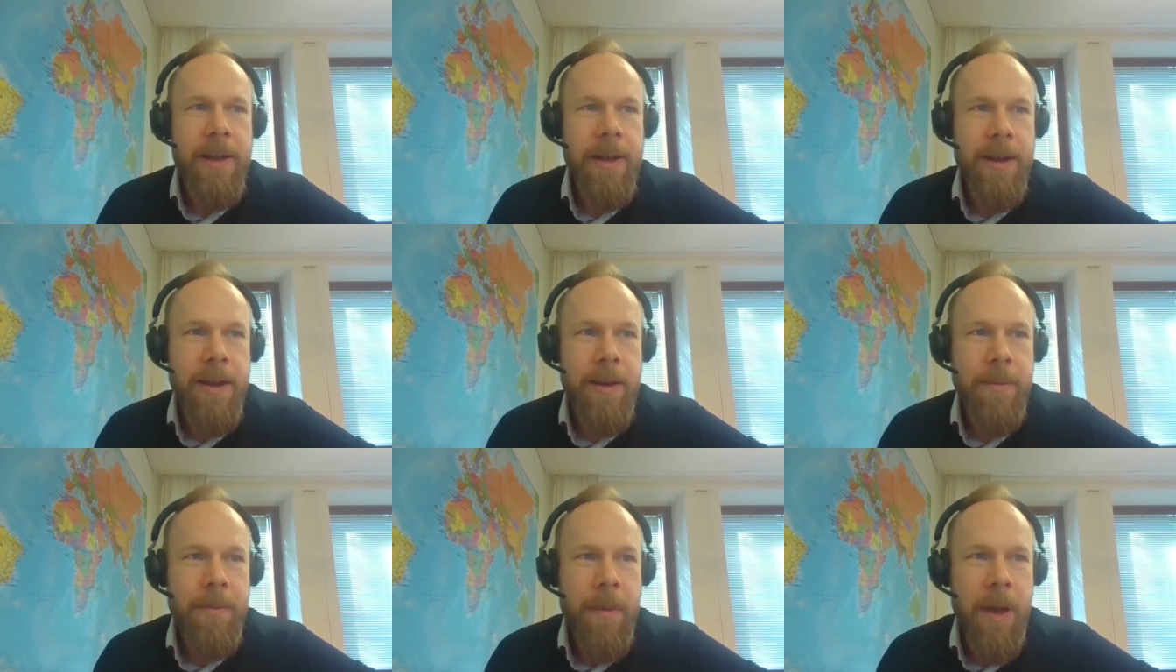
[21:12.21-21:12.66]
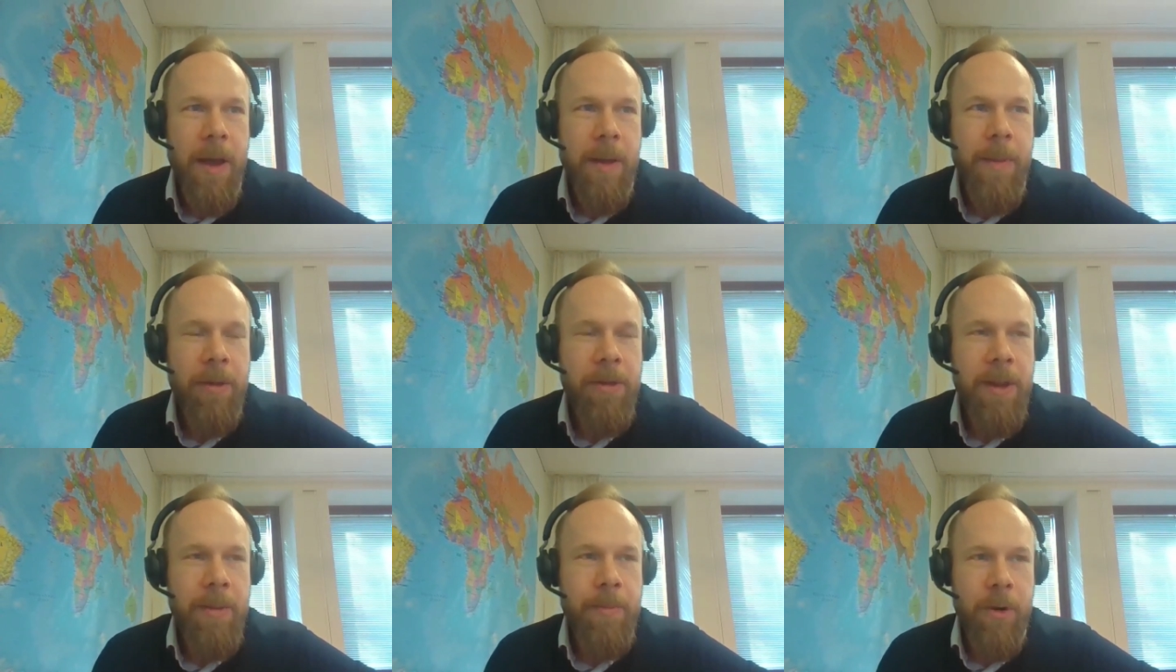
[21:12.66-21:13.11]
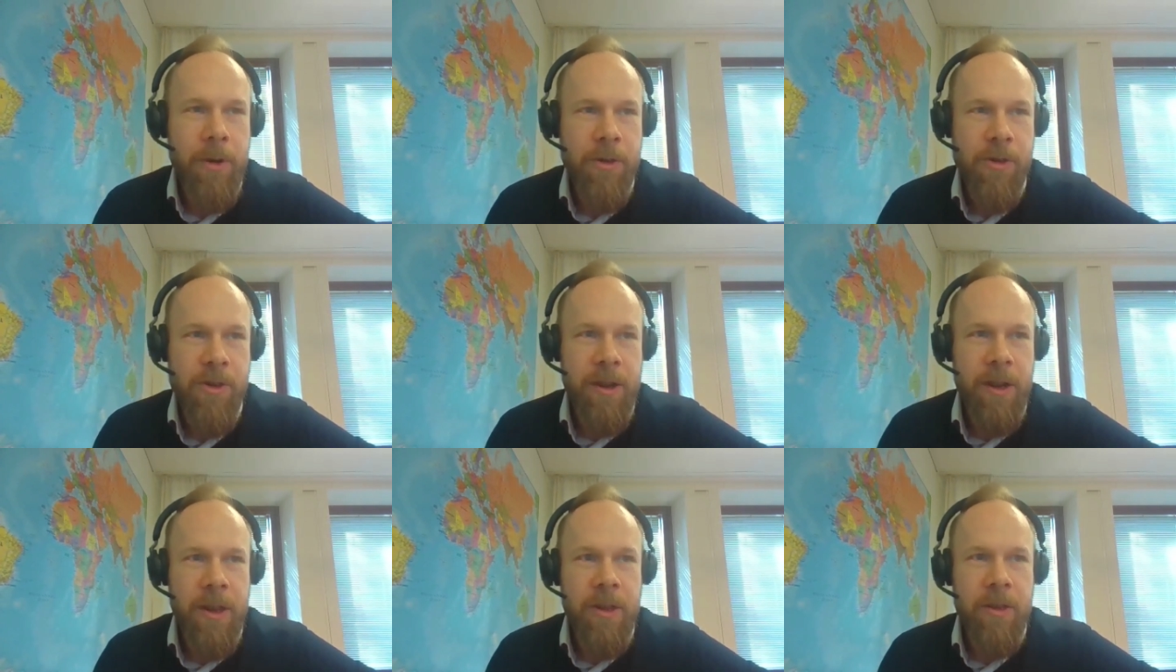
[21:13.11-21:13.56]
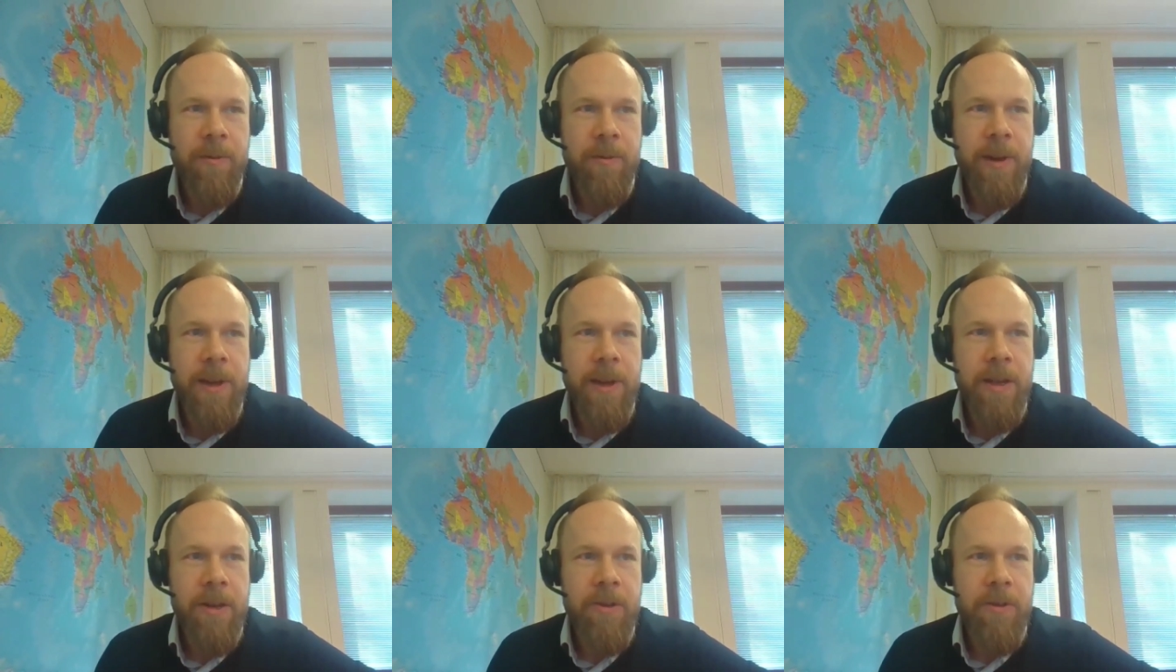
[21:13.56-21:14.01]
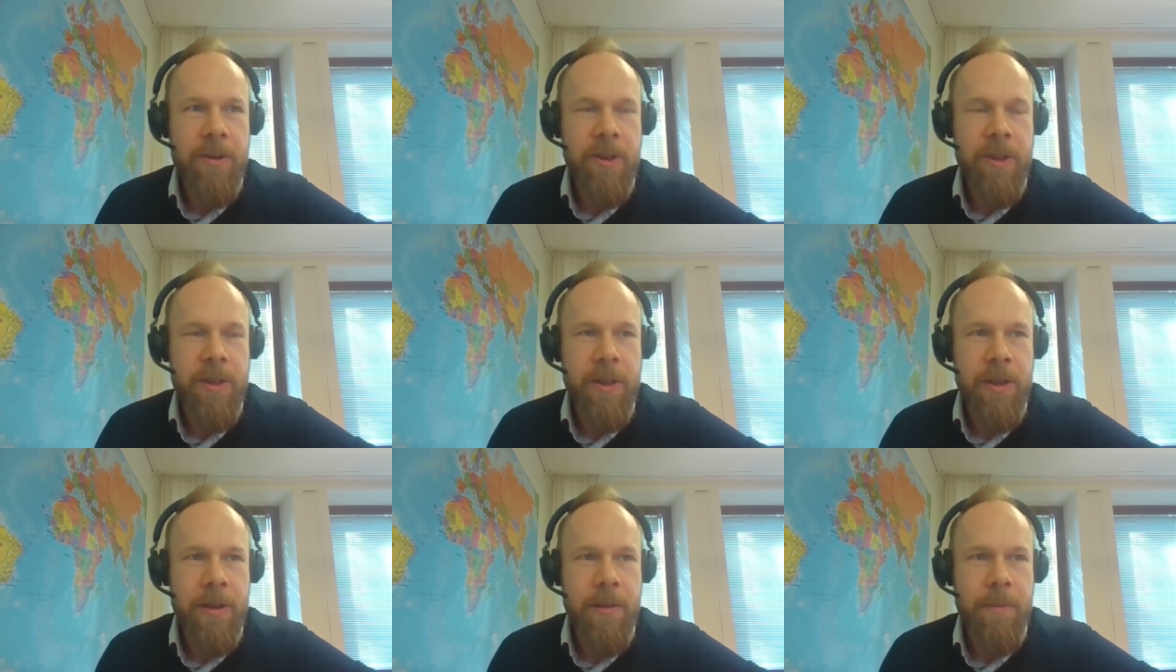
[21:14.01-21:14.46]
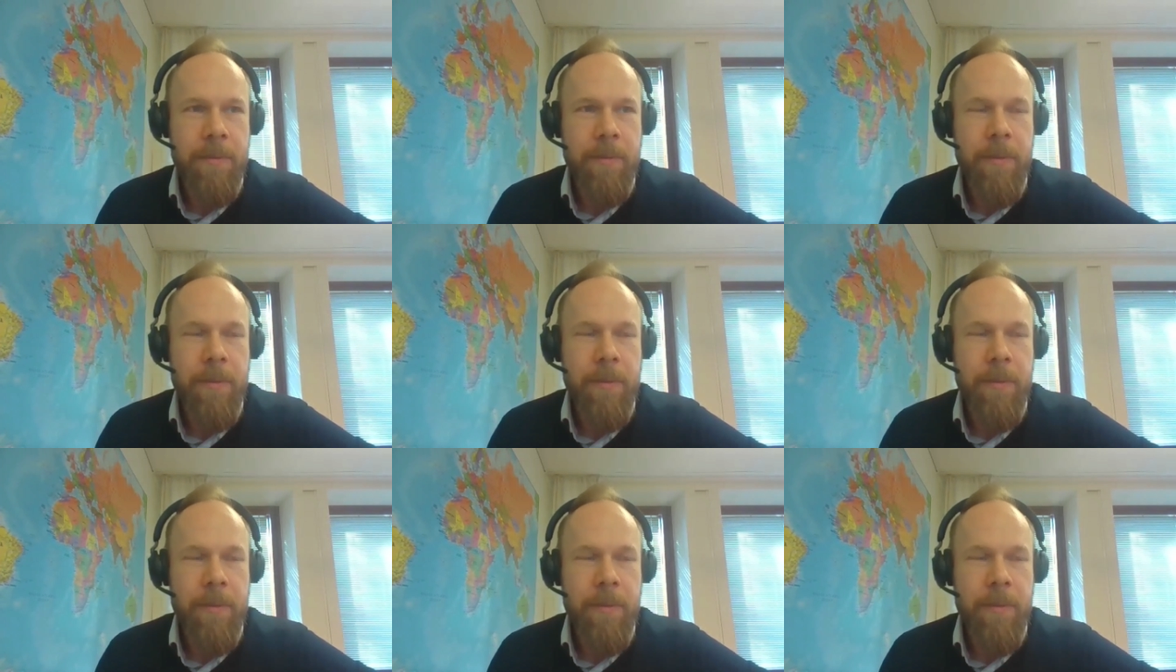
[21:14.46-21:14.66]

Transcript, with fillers: um, about that project, and it's really interesting